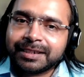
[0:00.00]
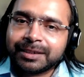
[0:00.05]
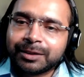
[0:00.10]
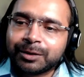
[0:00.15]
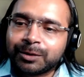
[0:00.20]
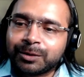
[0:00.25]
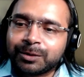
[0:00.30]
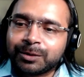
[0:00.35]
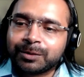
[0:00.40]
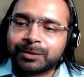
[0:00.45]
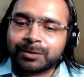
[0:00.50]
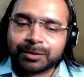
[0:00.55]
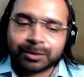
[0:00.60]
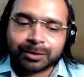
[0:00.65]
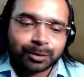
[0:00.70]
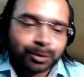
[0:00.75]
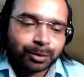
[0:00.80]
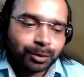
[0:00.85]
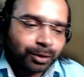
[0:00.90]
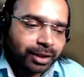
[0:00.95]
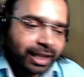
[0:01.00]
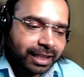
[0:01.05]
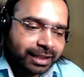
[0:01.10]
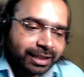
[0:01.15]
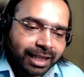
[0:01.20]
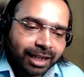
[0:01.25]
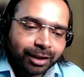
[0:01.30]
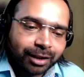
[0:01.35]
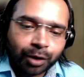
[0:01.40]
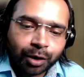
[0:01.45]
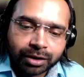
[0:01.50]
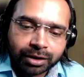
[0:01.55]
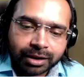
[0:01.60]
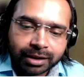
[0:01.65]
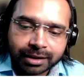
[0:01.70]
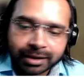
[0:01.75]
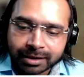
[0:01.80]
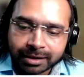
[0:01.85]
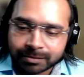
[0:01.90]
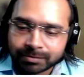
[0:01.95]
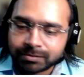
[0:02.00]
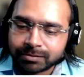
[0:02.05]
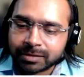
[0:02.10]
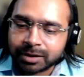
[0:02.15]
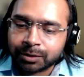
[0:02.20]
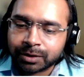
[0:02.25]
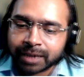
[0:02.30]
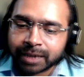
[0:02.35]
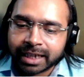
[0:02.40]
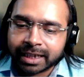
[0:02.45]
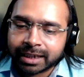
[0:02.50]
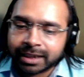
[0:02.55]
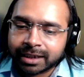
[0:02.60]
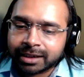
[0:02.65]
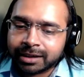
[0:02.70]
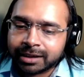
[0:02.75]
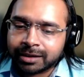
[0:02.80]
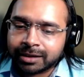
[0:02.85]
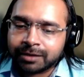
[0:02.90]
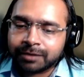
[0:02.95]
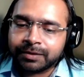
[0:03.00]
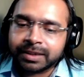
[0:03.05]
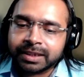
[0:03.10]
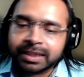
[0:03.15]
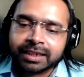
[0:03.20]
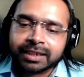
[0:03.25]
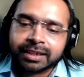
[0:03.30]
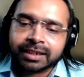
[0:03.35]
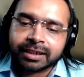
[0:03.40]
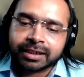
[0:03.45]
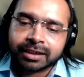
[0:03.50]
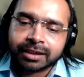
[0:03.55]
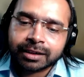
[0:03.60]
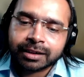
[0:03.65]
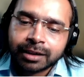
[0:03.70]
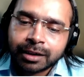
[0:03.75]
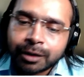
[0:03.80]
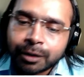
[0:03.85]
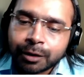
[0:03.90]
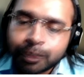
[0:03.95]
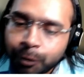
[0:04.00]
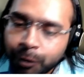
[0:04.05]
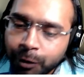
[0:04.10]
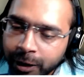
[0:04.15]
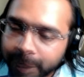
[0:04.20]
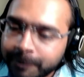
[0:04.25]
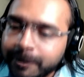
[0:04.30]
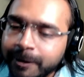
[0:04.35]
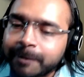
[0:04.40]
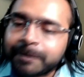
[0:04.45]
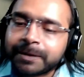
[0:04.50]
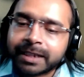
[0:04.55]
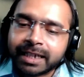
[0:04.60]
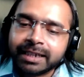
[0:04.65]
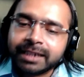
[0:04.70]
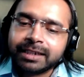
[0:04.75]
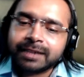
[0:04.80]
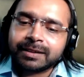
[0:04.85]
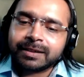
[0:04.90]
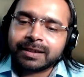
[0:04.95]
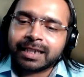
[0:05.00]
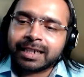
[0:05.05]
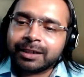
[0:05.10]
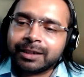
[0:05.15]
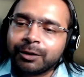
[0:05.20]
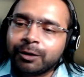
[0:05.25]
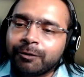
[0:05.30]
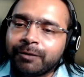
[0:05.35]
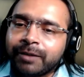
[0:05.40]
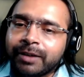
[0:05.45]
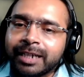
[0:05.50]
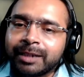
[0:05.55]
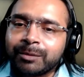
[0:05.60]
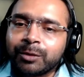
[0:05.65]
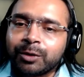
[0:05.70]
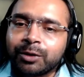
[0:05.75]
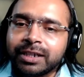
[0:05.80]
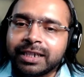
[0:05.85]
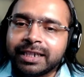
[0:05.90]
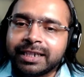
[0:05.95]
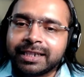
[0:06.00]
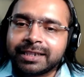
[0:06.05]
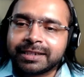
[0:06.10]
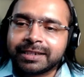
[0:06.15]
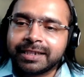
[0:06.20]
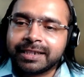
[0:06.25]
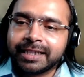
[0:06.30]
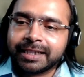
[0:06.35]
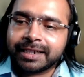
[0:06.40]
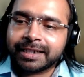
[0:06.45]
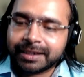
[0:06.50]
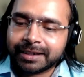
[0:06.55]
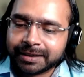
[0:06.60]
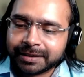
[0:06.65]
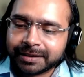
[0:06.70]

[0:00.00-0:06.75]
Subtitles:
So to know the exact order, you can visit OWASP website and you'll find more details there.